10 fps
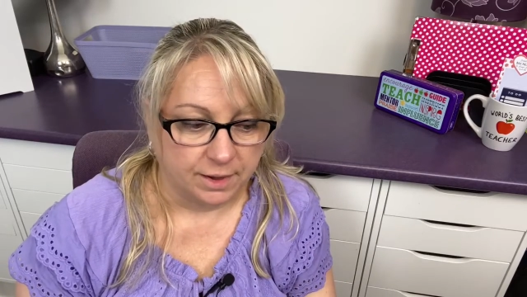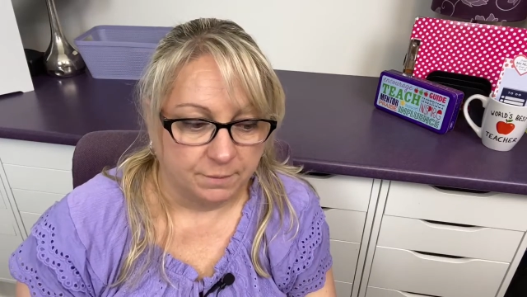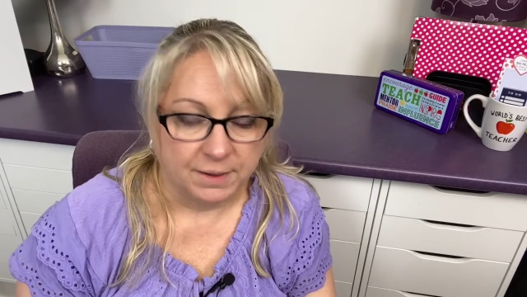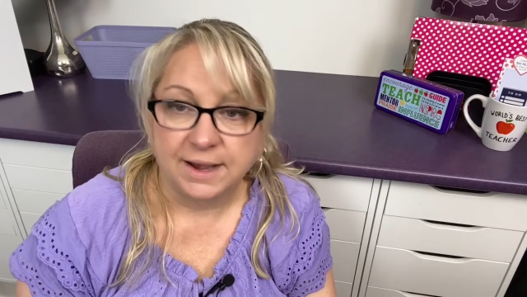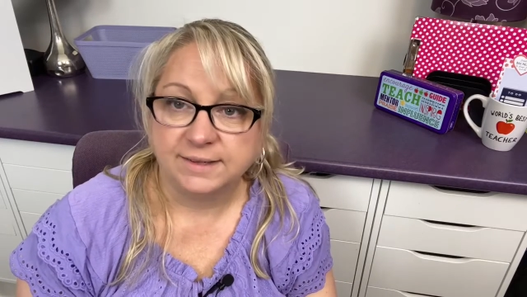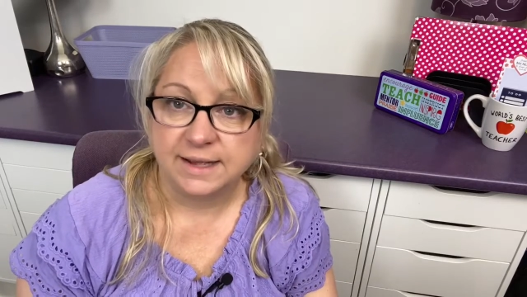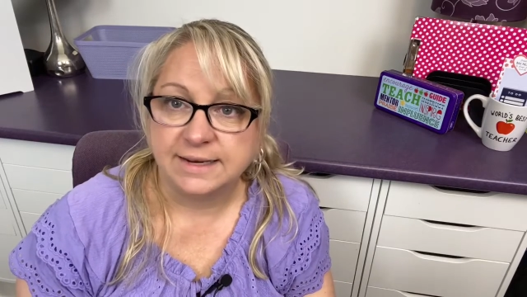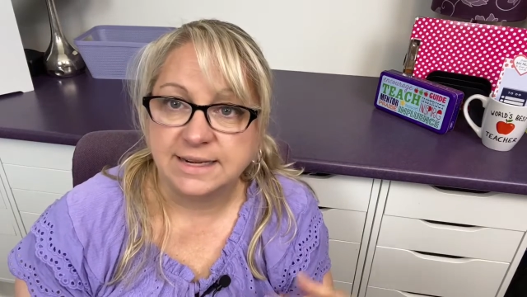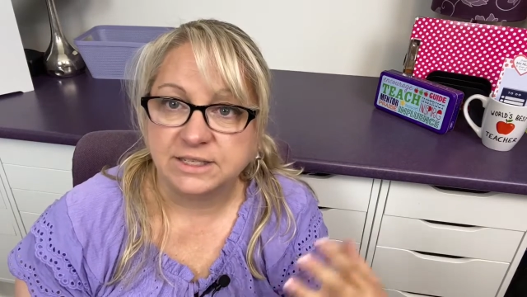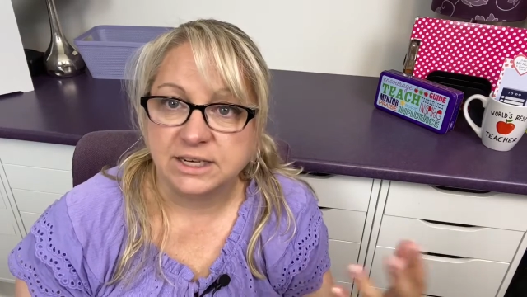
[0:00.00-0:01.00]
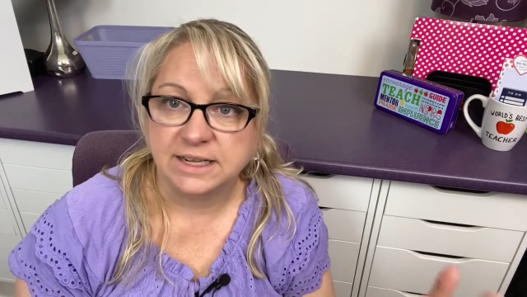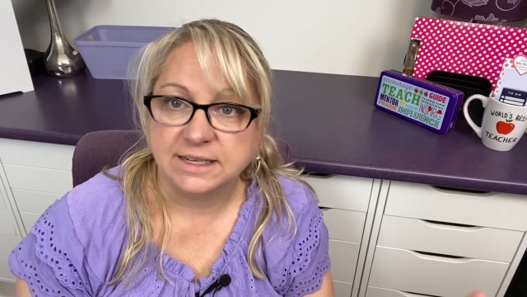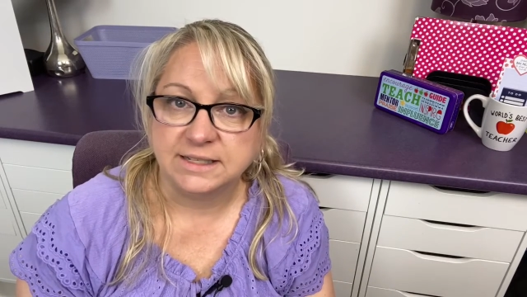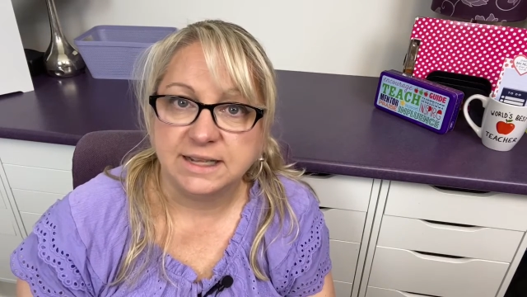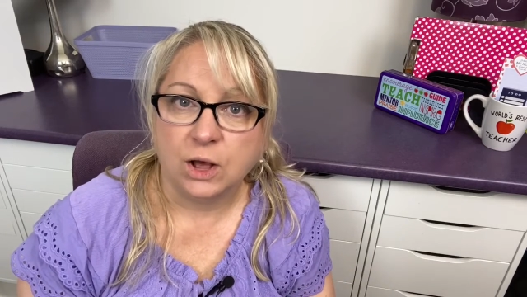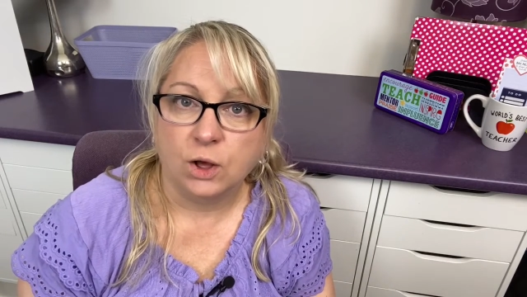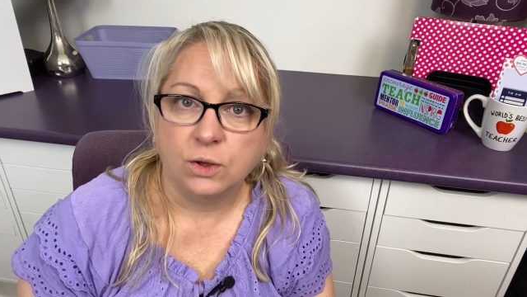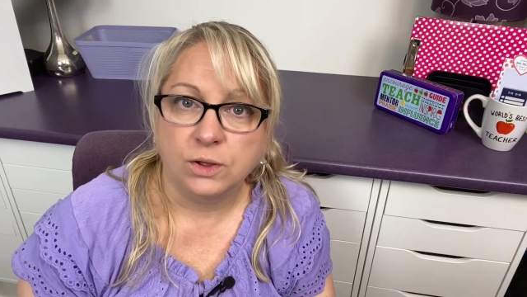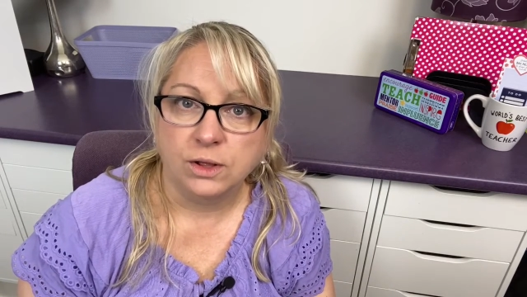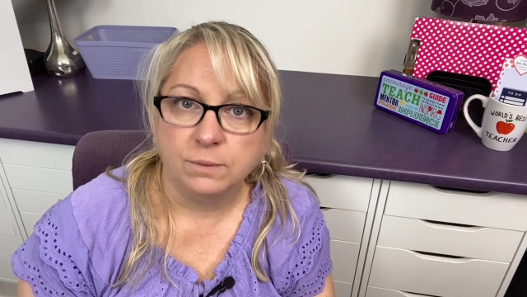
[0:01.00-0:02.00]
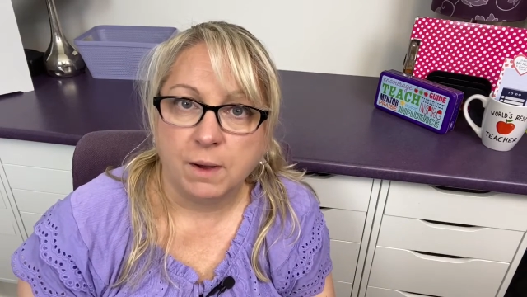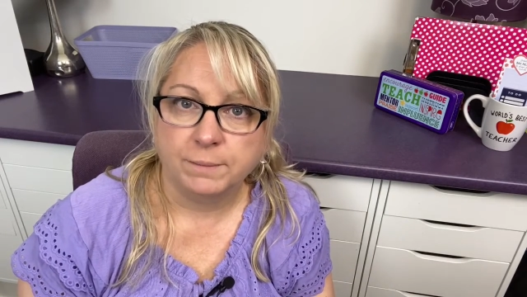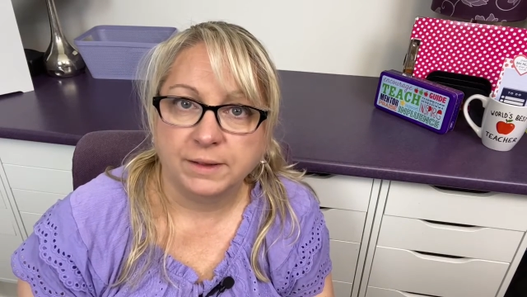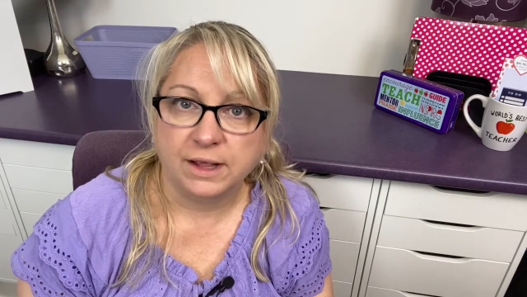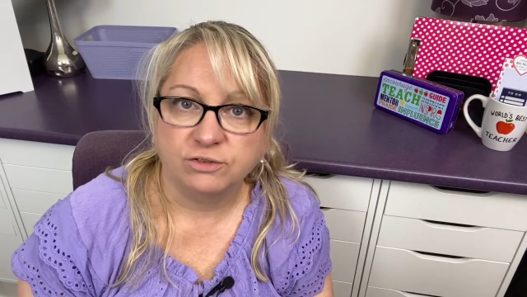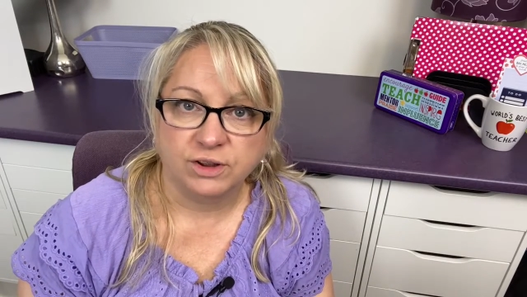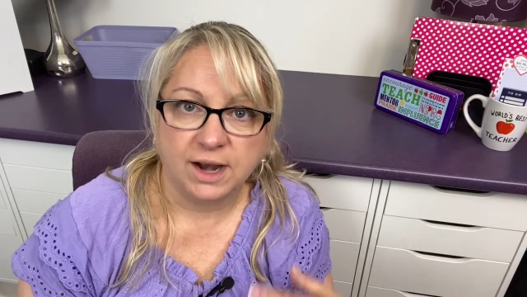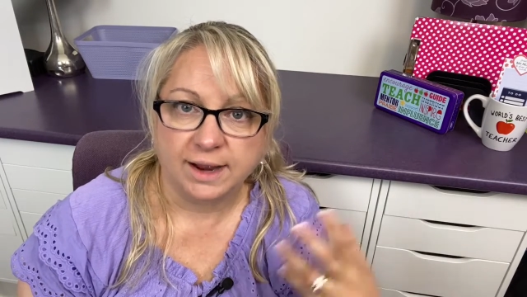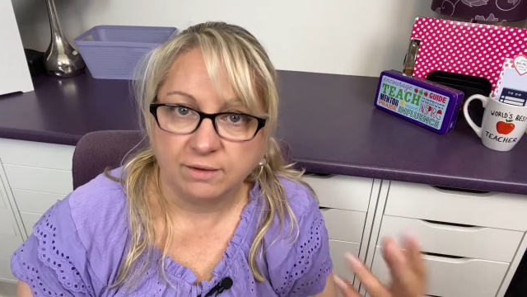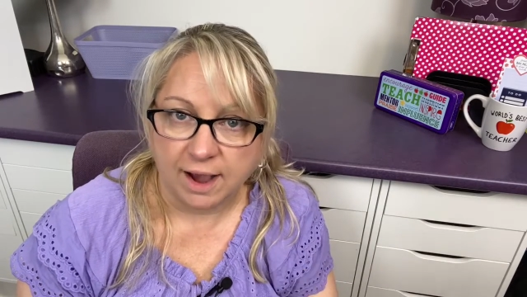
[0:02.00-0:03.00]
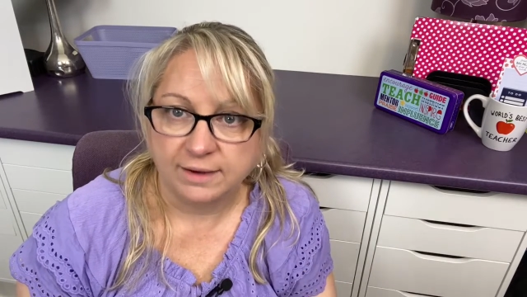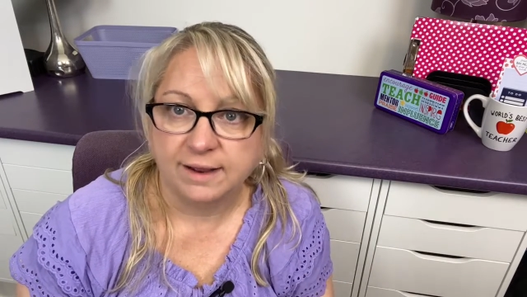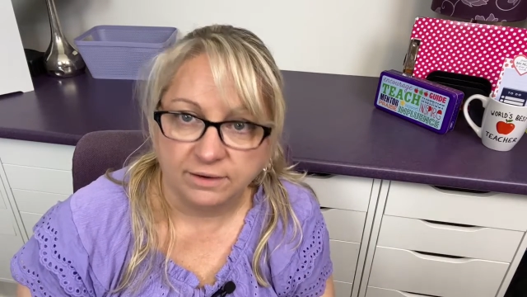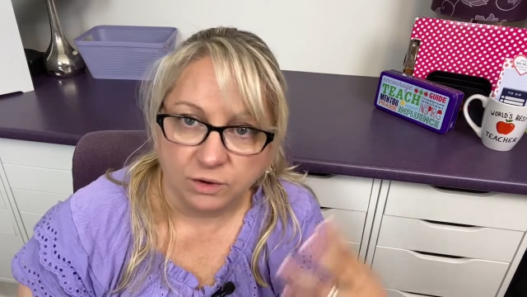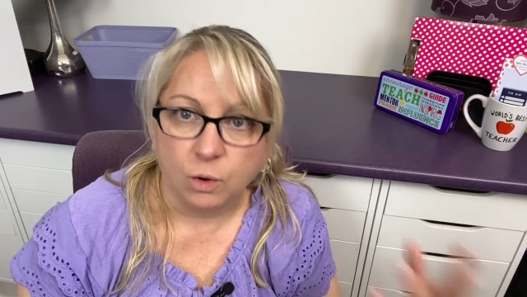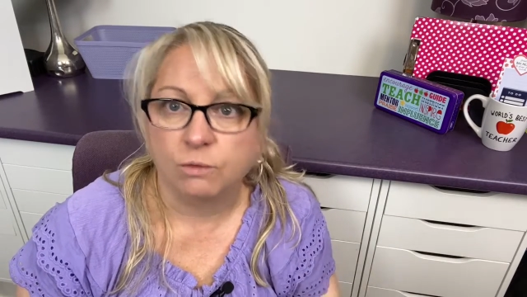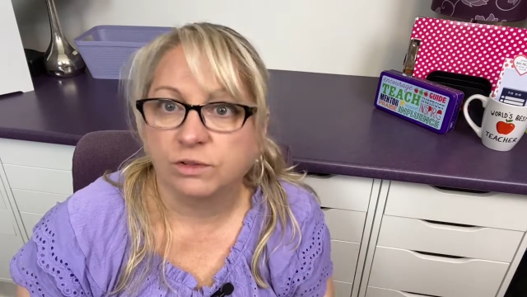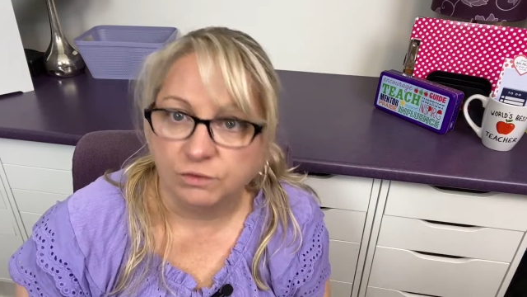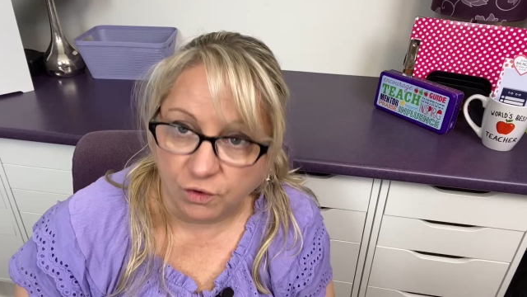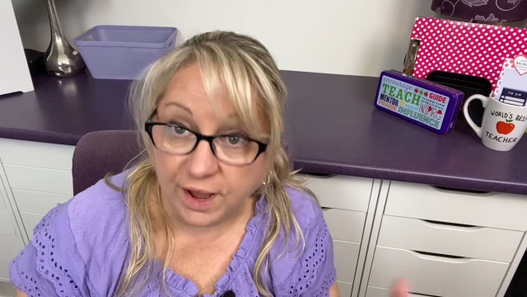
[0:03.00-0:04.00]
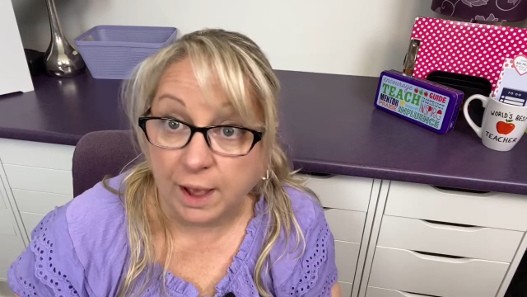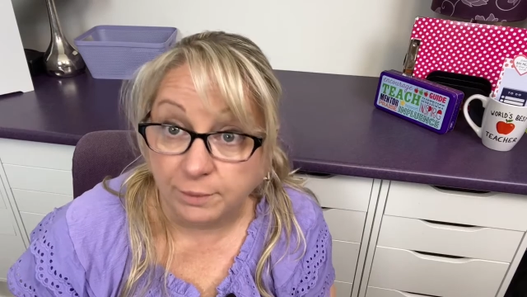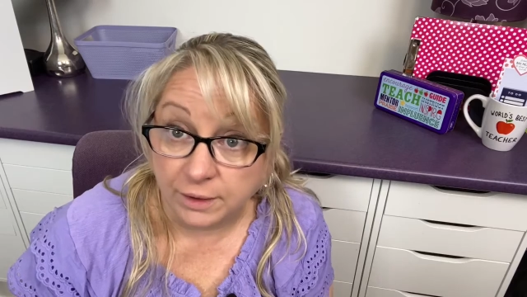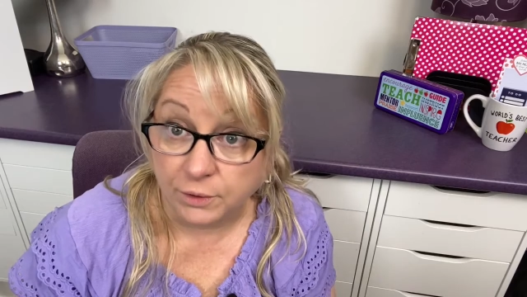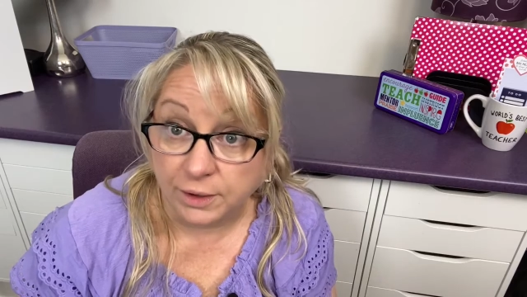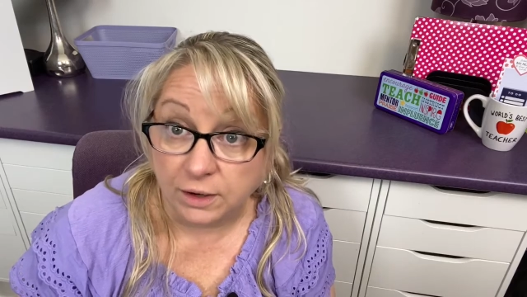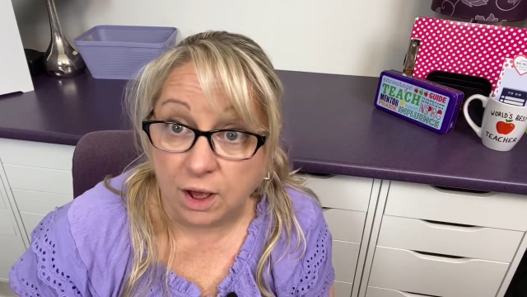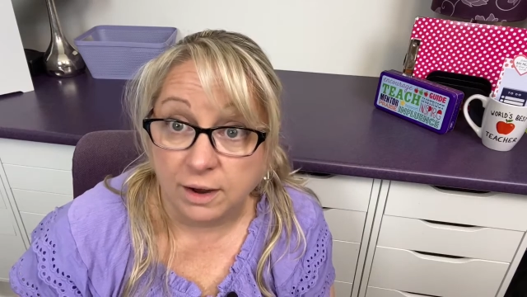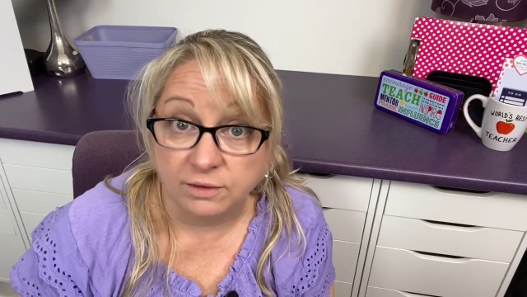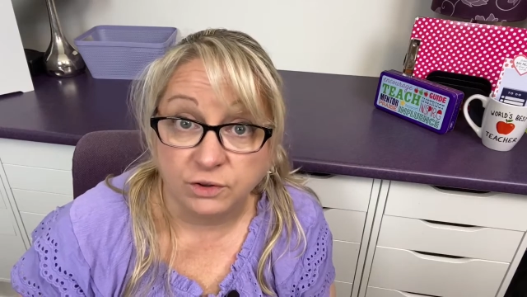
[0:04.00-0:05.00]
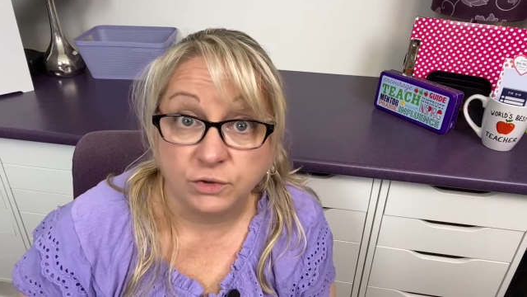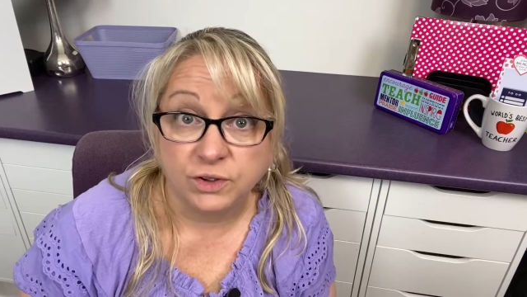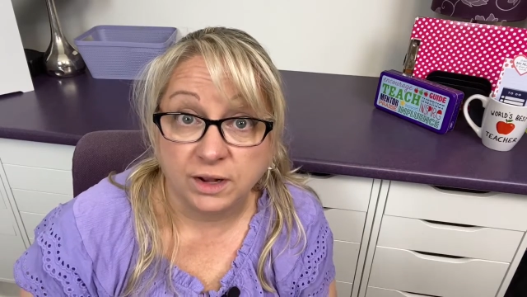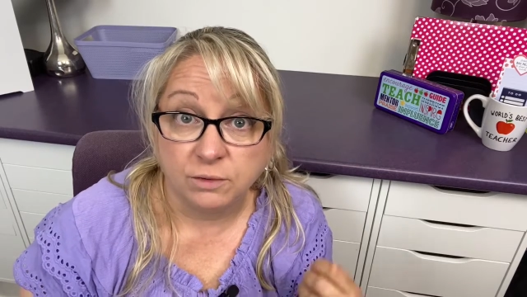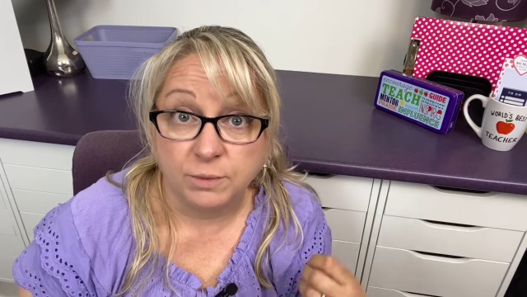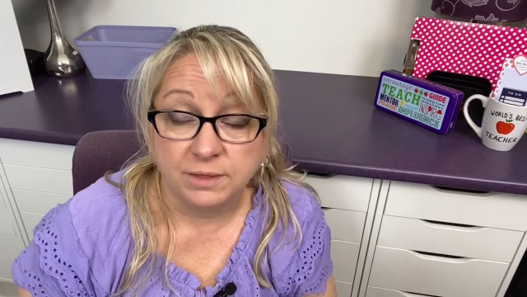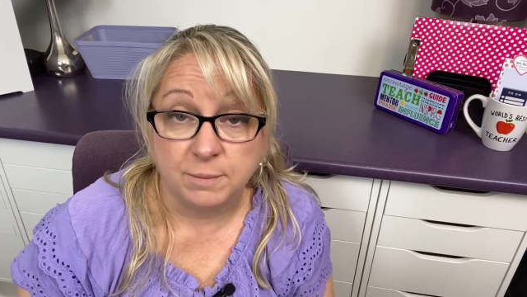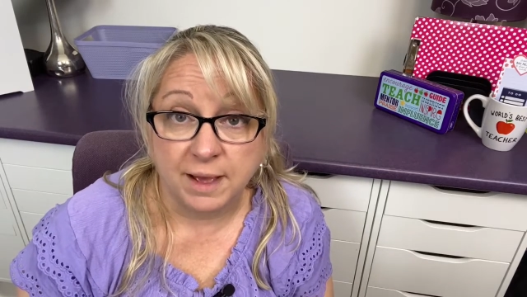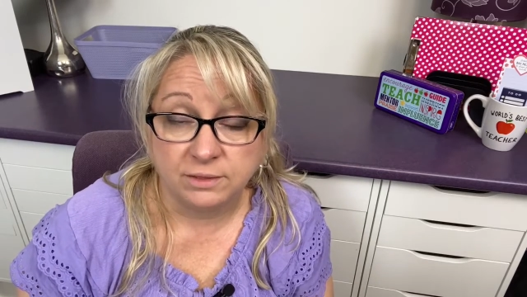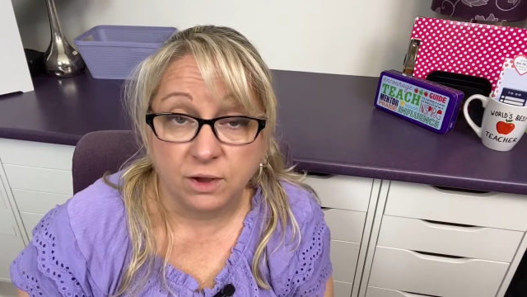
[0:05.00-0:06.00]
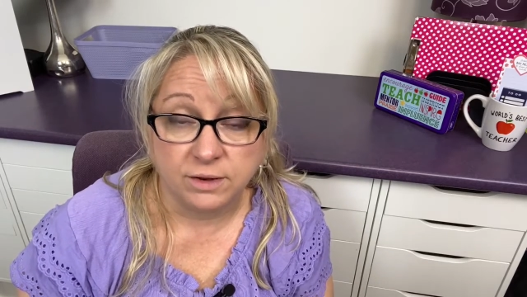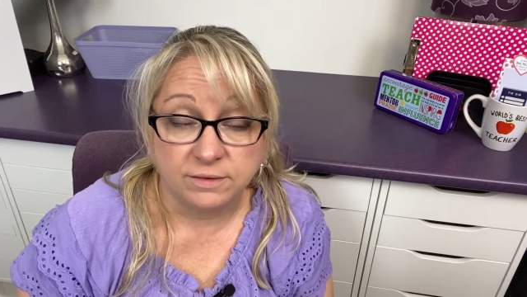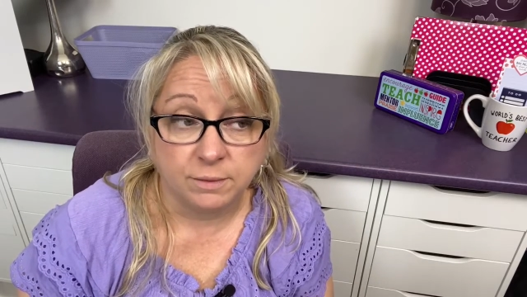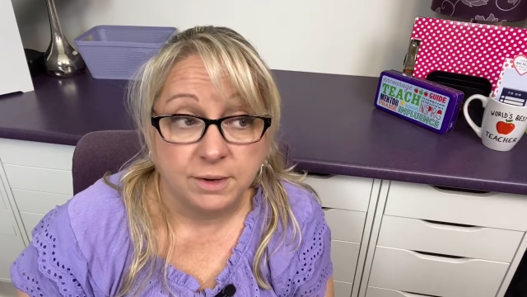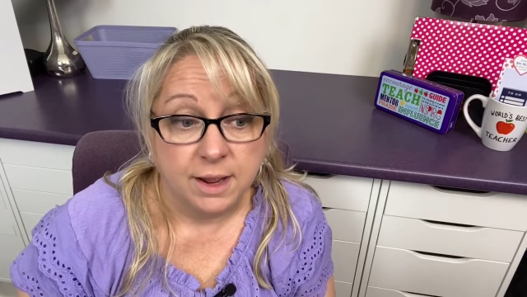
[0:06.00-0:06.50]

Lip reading: Because I teach an ESL population, I tend to go over the vocabulary a lot associated with the math concept.